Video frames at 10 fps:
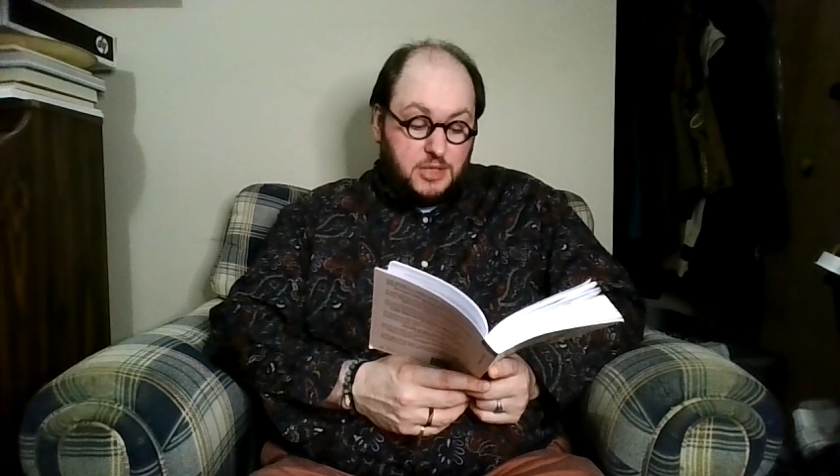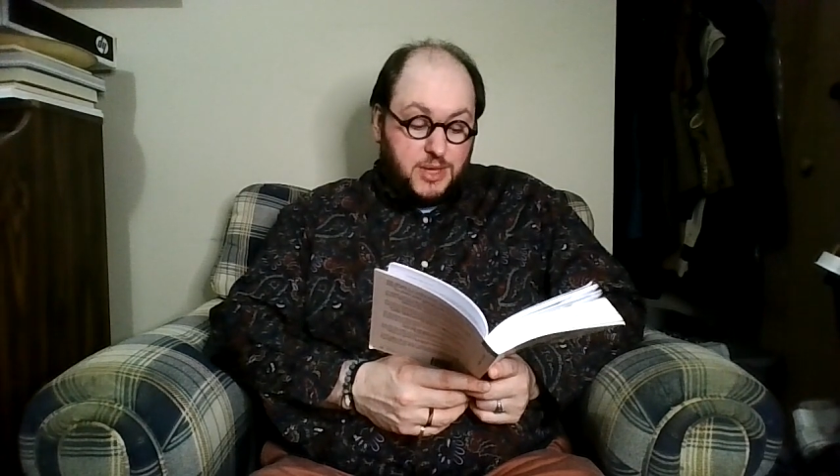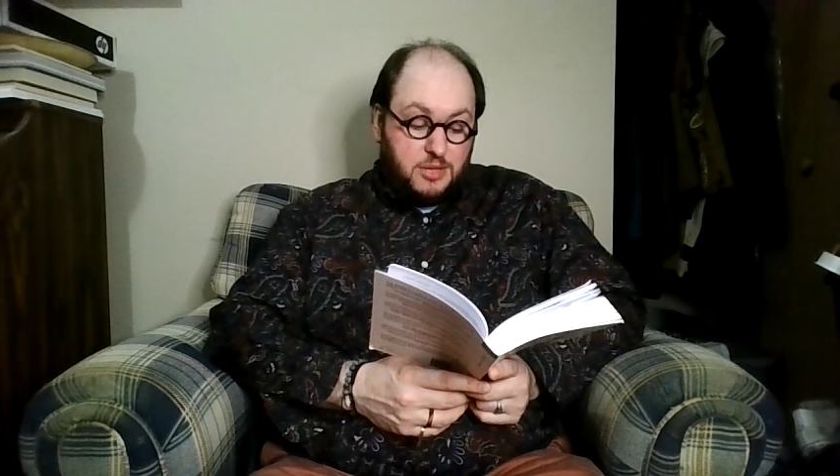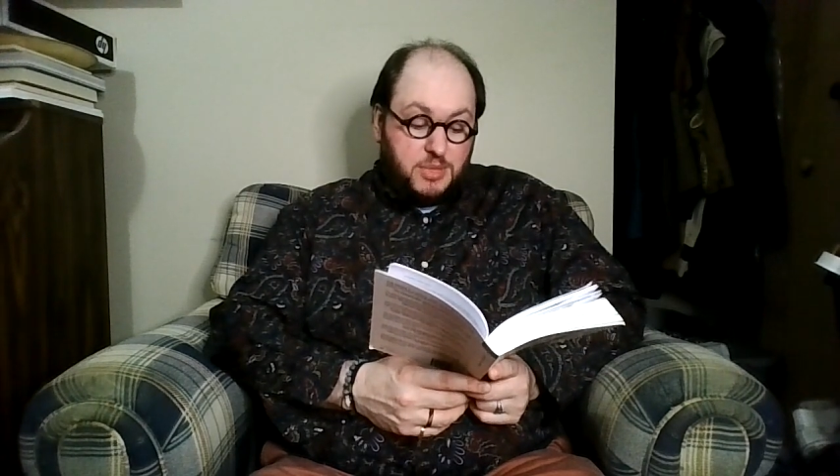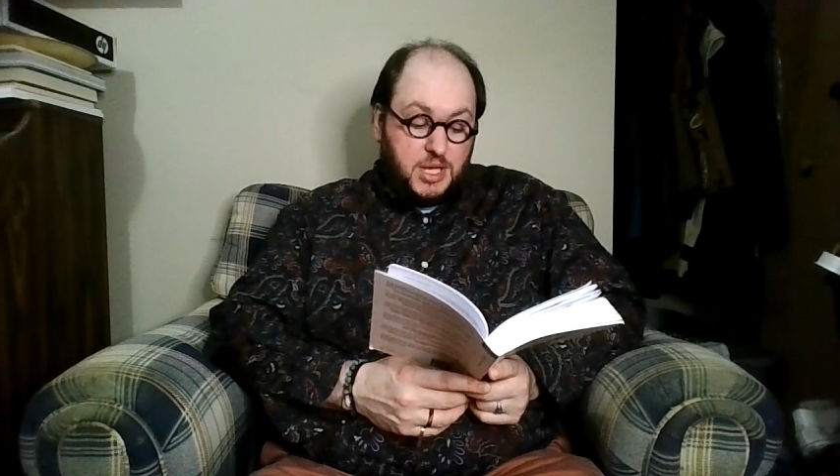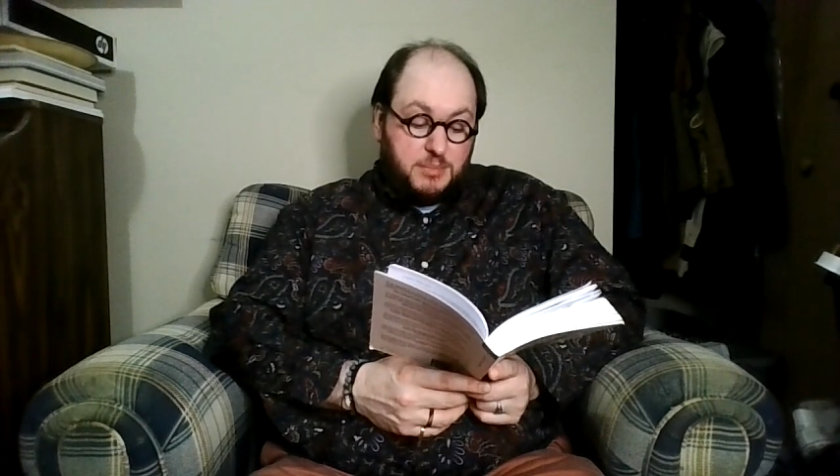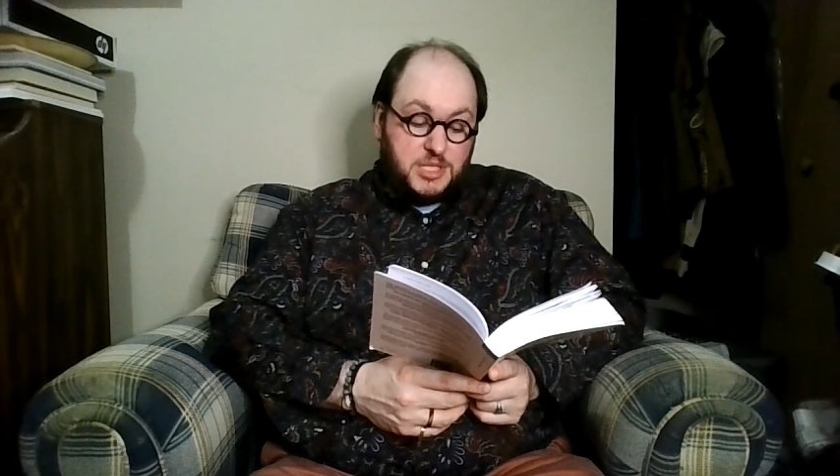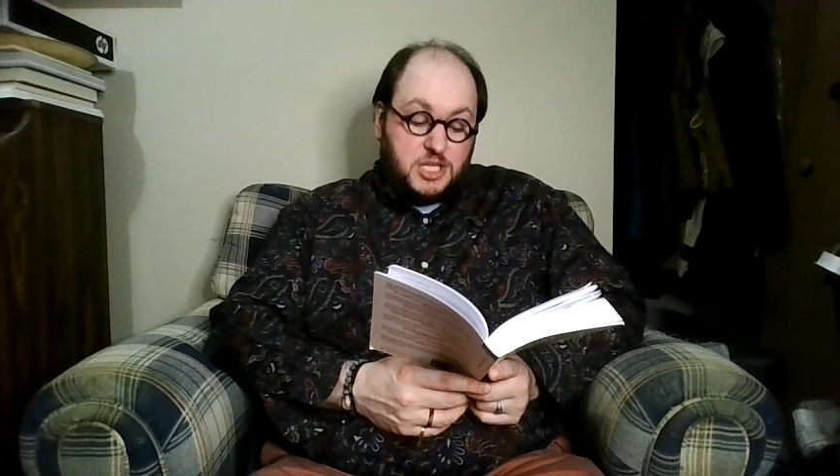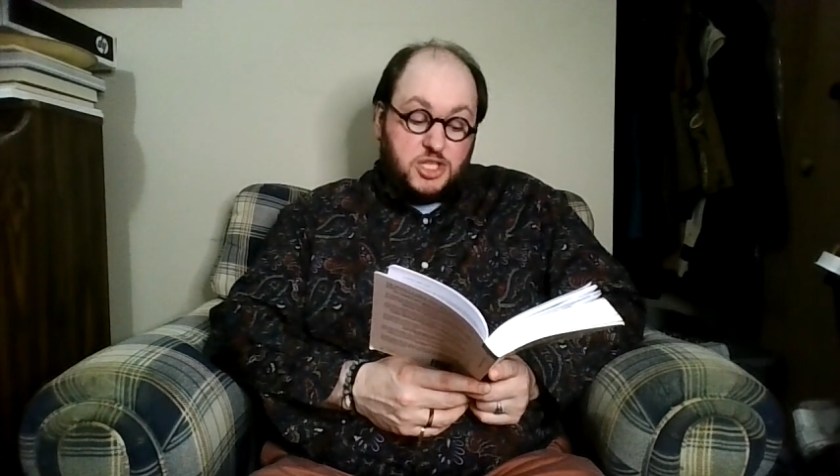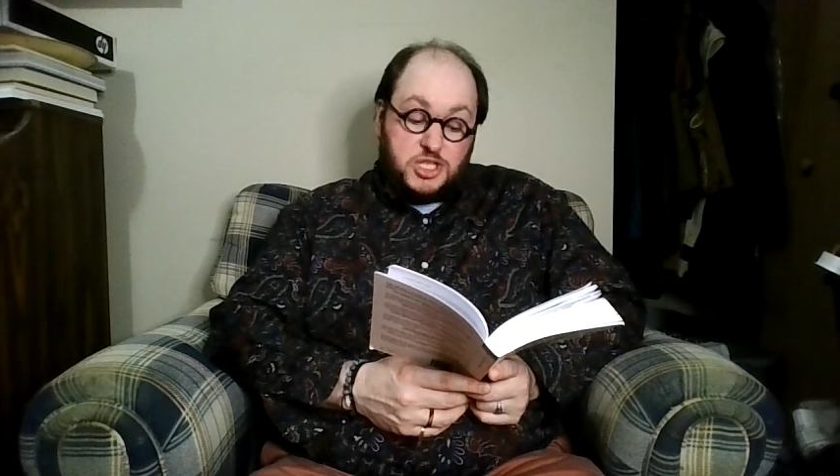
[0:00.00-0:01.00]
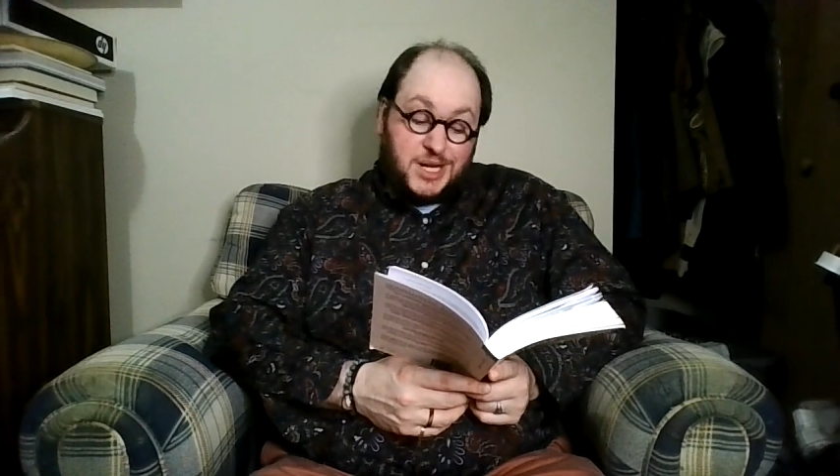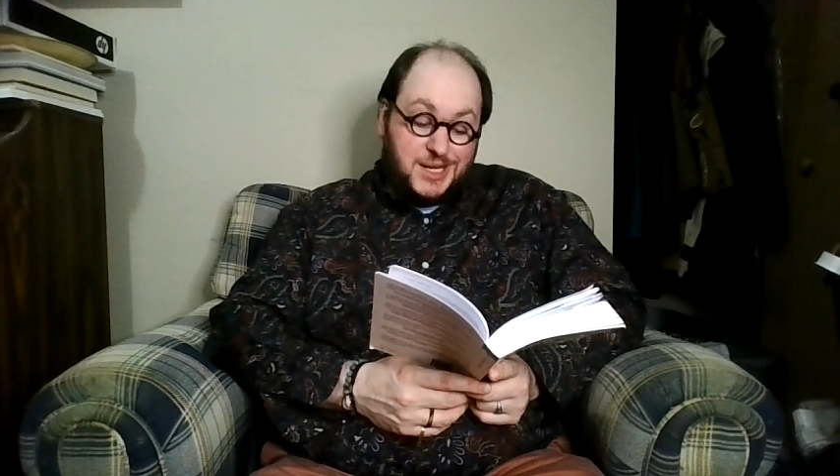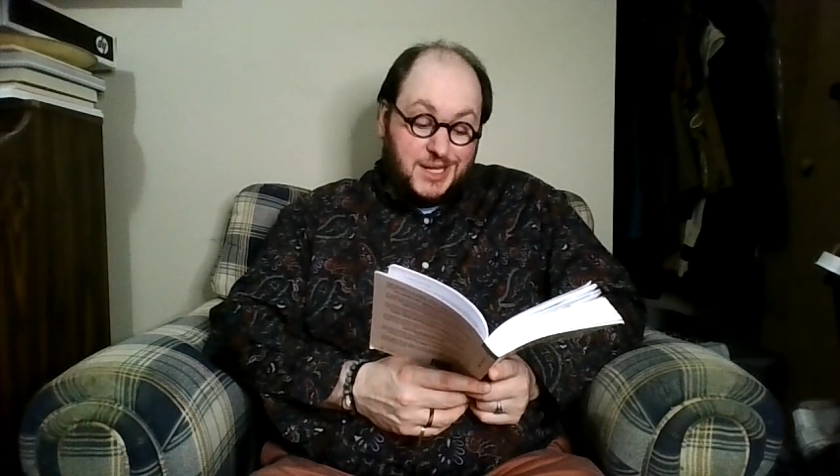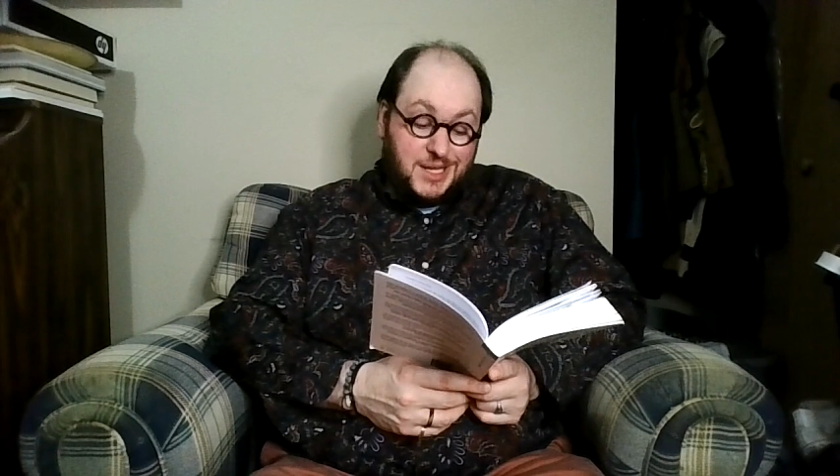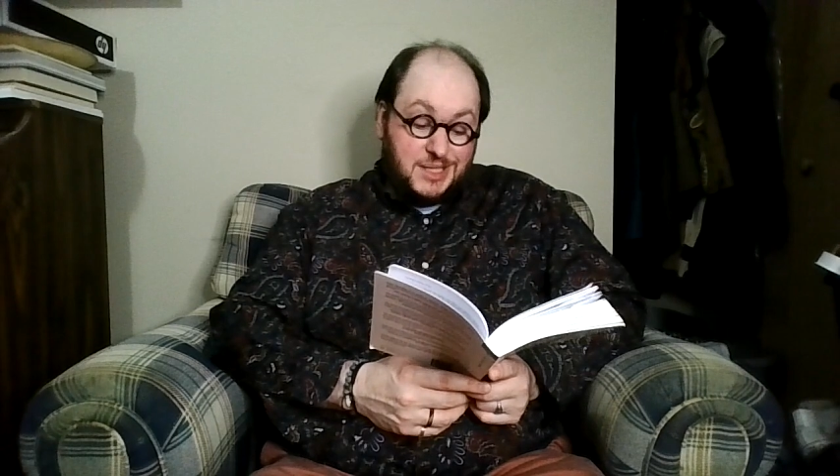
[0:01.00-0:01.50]
You held me up as a
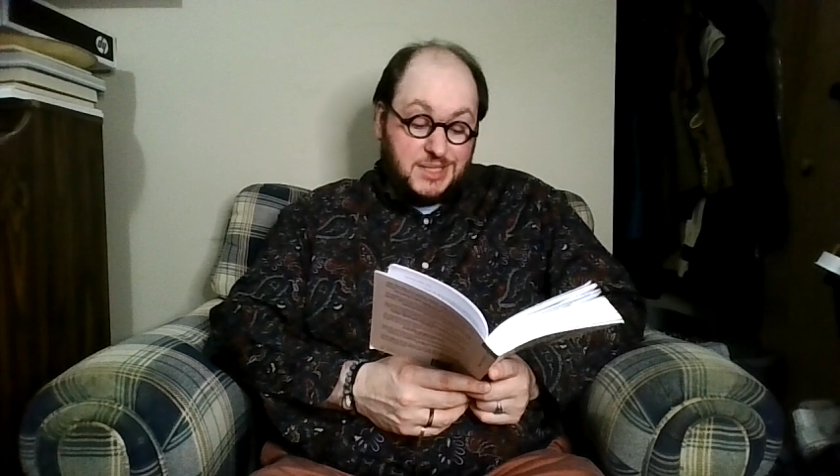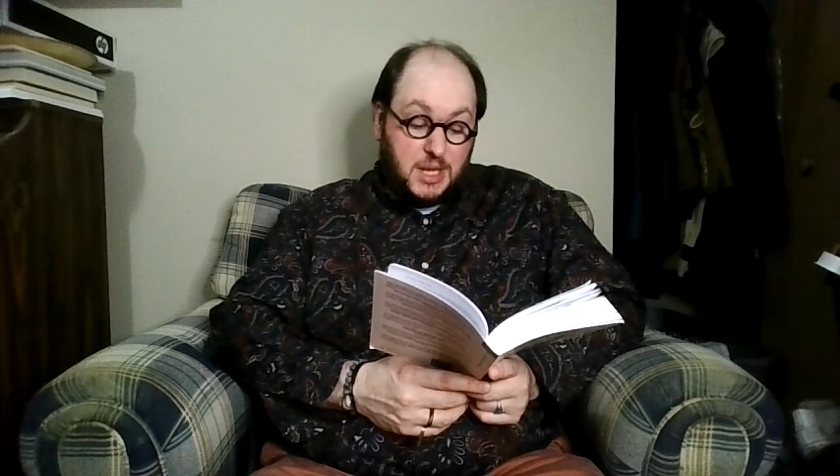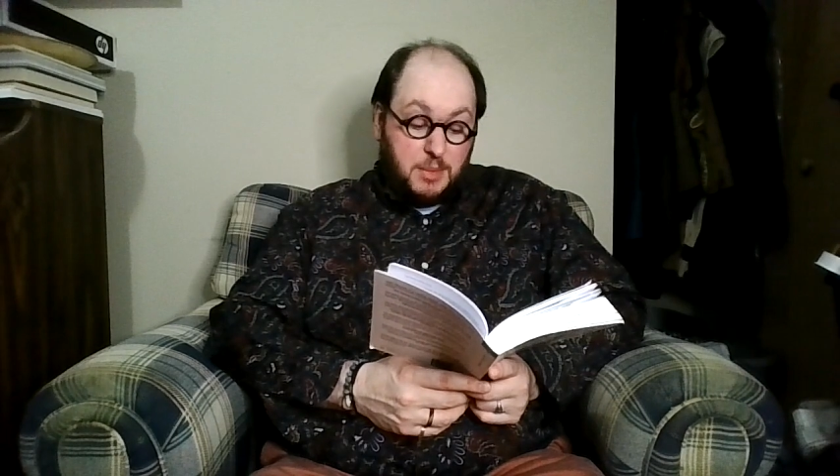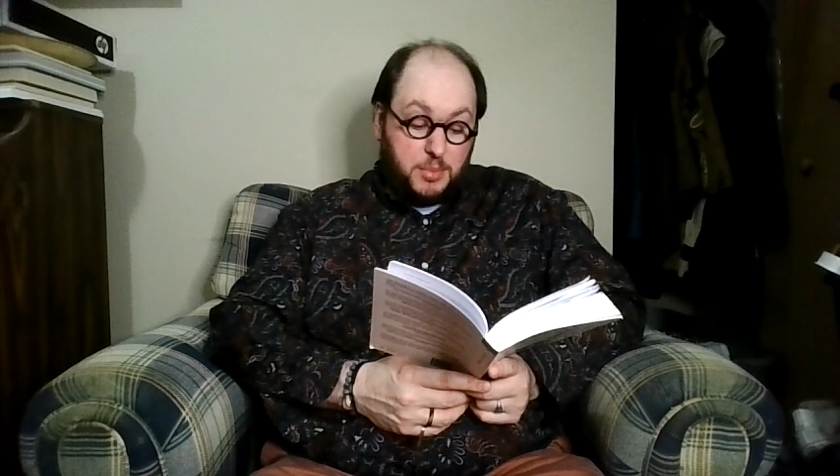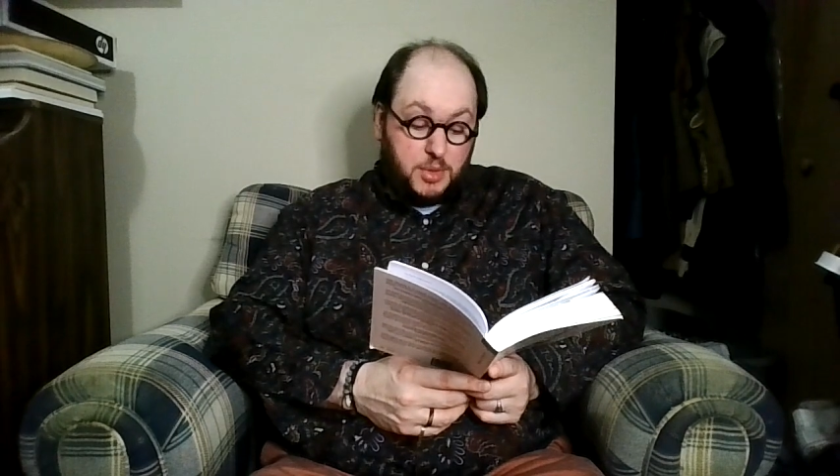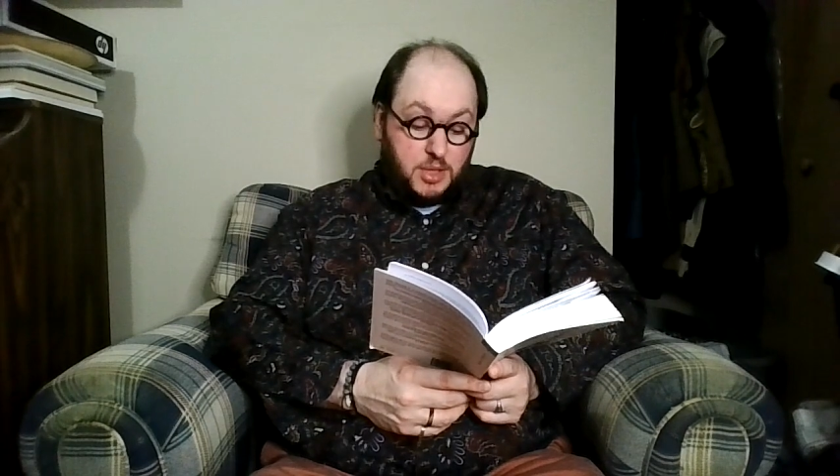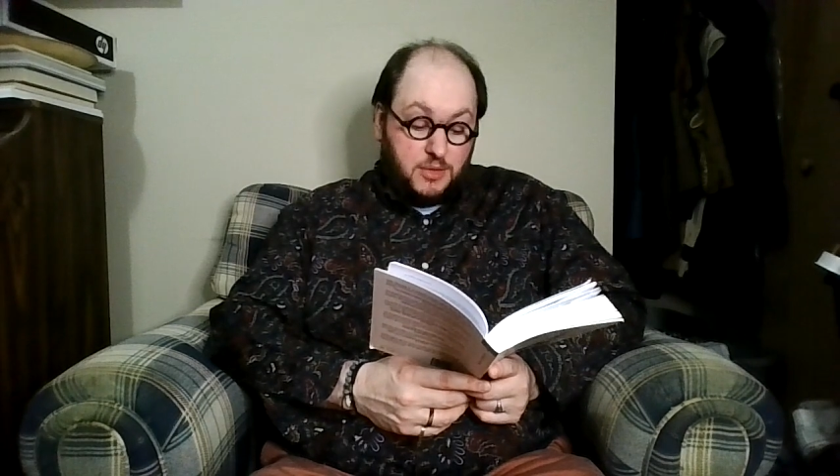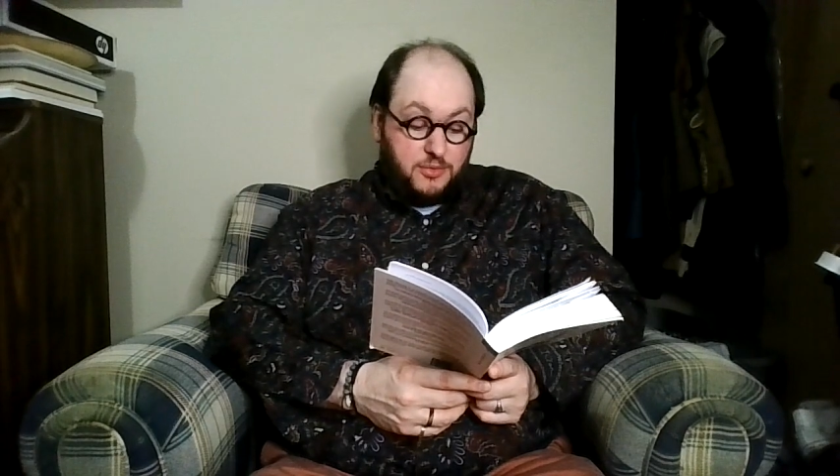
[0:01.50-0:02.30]
shining example